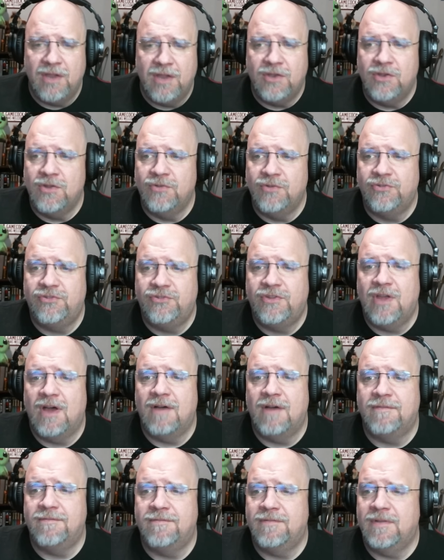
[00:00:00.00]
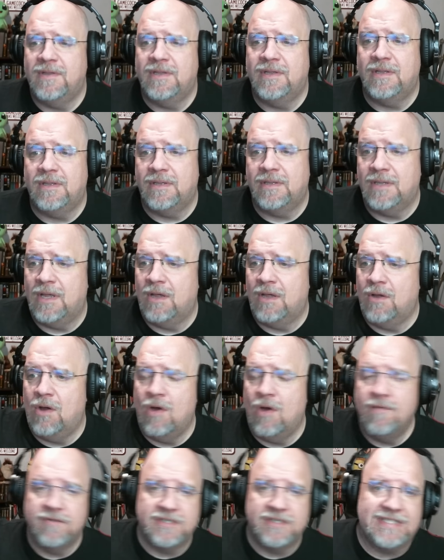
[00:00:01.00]
new stuff
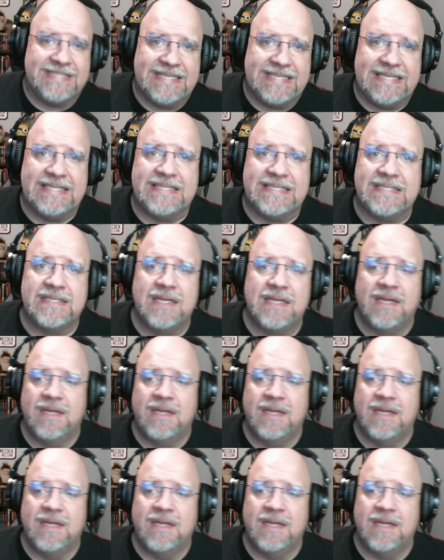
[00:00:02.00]
overseas.